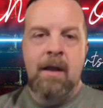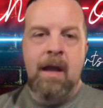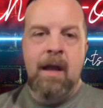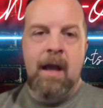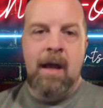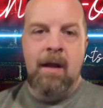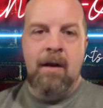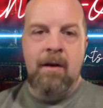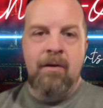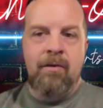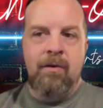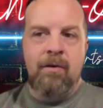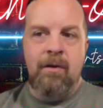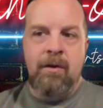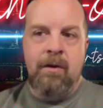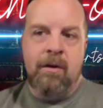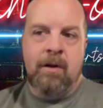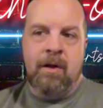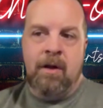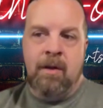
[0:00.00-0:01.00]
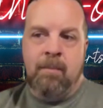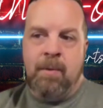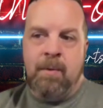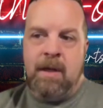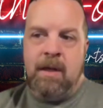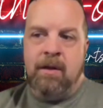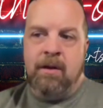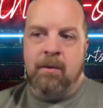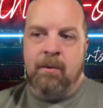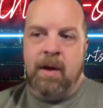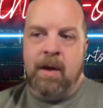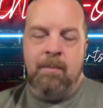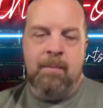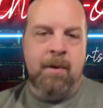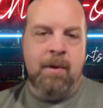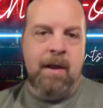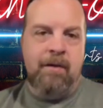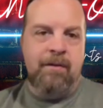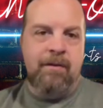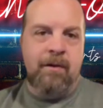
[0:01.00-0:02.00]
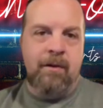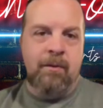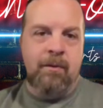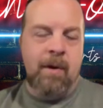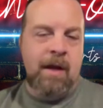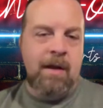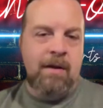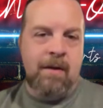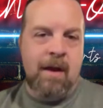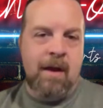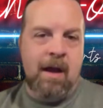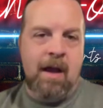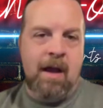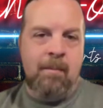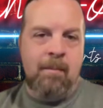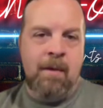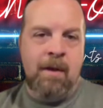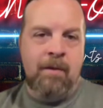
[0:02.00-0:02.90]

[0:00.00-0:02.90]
and you're going to be in the right place at the right time